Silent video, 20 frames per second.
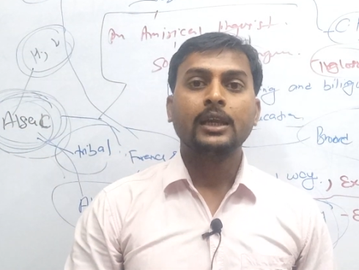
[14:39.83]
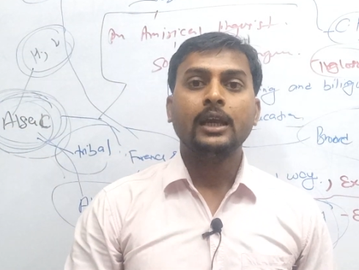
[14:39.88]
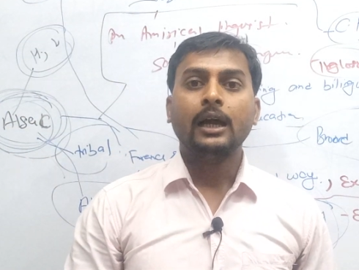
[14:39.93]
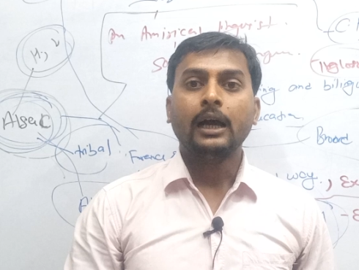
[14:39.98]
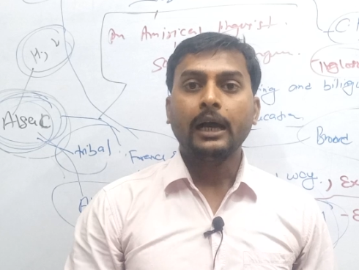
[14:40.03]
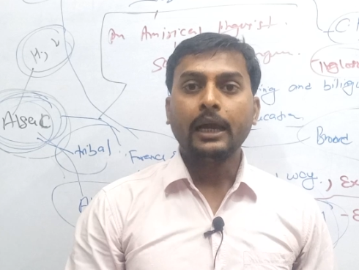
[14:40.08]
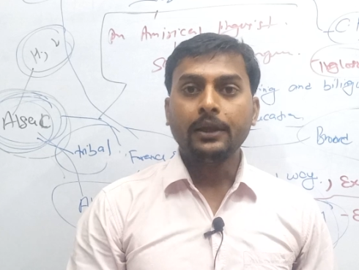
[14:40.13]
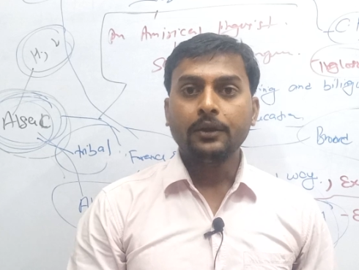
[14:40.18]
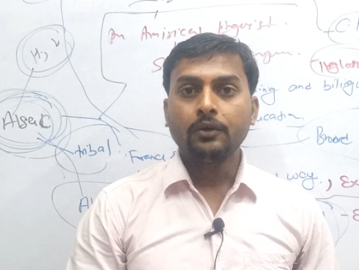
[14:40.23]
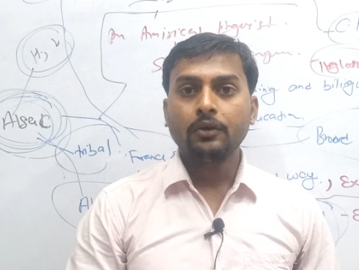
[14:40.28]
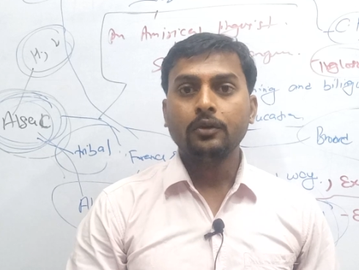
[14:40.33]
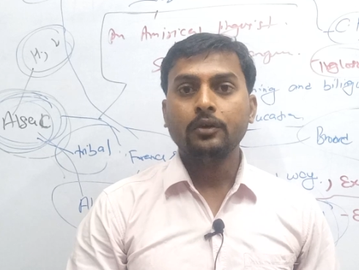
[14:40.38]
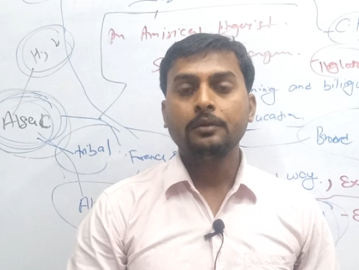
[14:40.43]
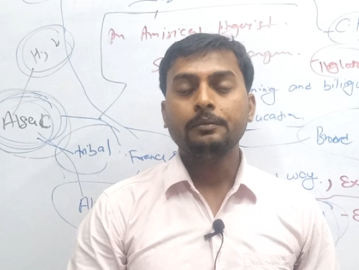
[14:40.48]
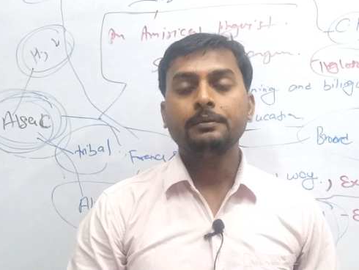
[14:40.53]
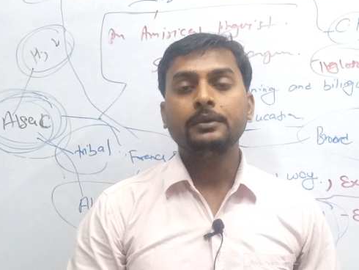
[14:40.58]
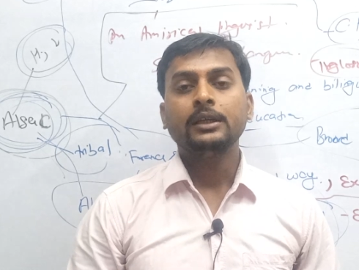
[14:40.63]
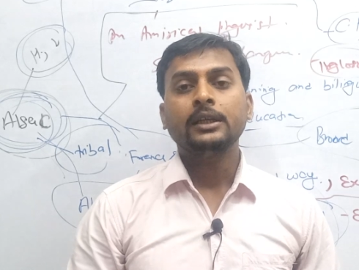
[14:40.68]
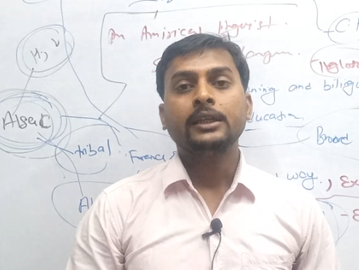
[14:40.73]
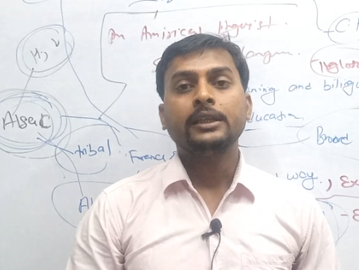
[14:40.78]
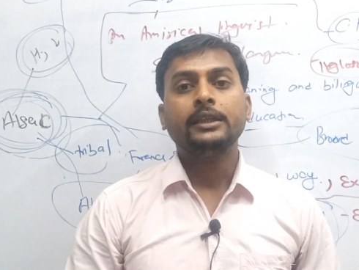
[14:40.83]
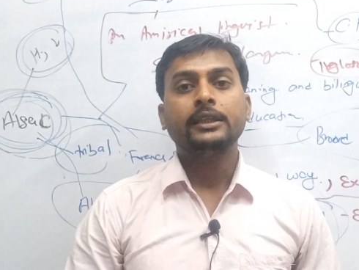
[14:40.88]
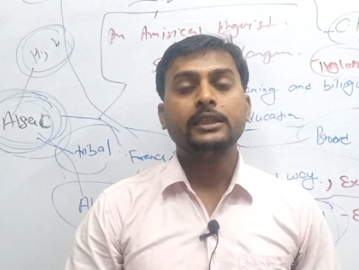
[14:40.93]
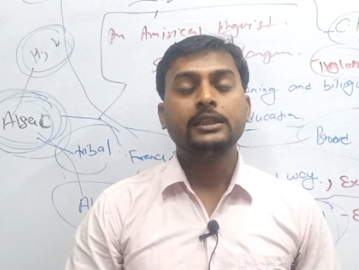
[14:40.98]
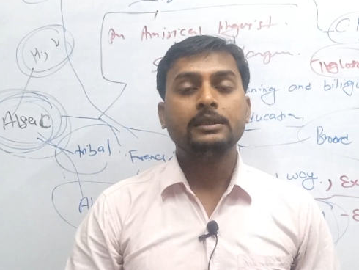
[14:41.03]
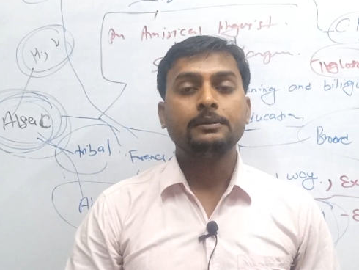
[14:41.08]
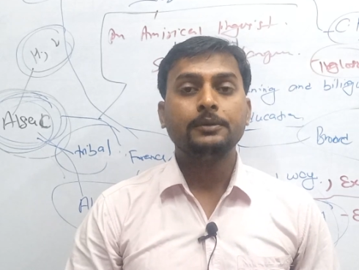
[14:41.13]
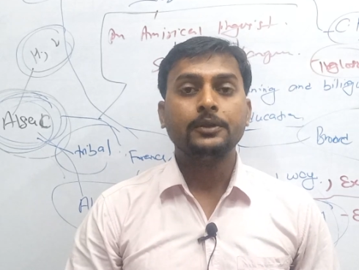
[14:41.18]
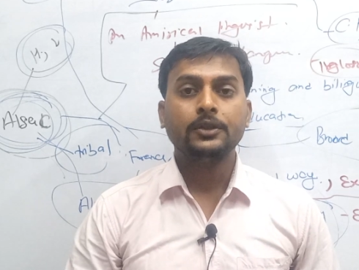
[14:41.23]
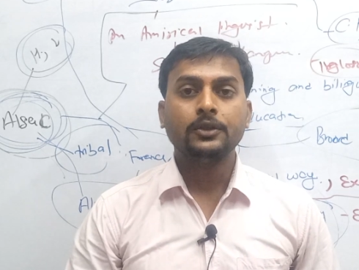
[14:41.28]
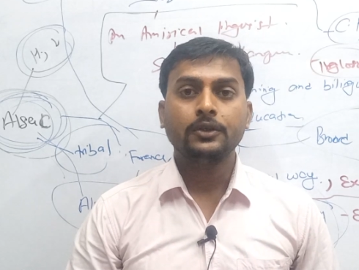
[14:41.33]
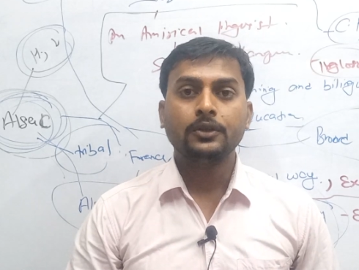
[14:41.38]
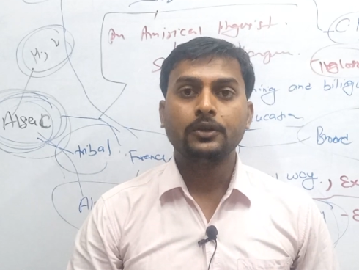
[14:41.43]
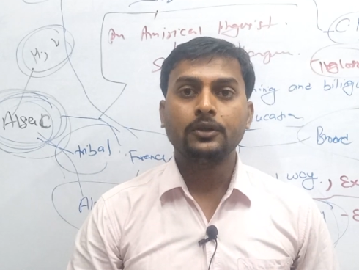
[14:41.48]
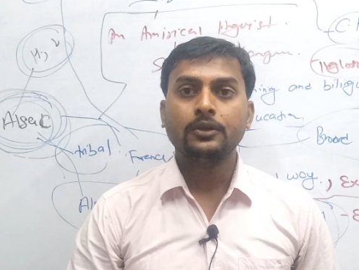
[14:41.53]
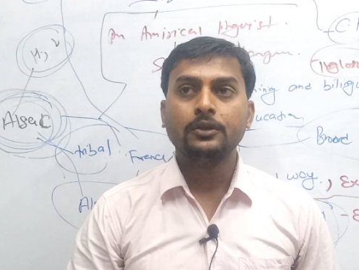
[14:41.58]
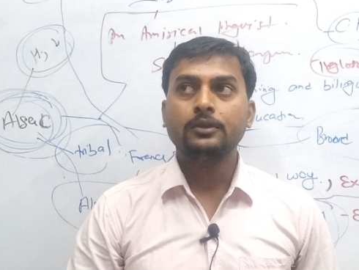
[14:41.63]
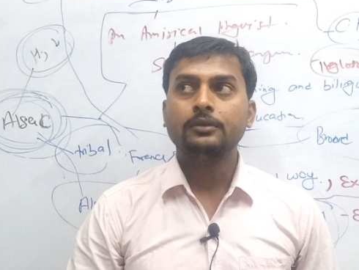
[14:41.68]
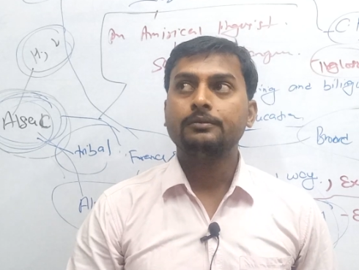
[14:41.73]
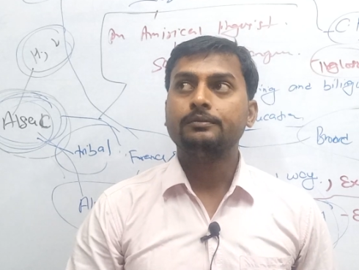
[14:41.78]
I hope this
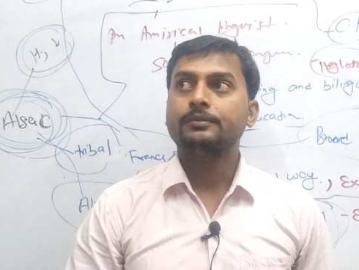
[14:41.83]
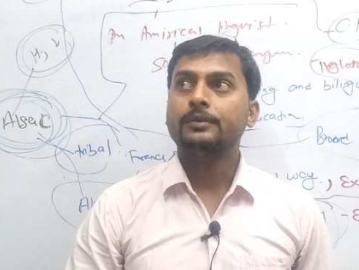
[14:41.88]
video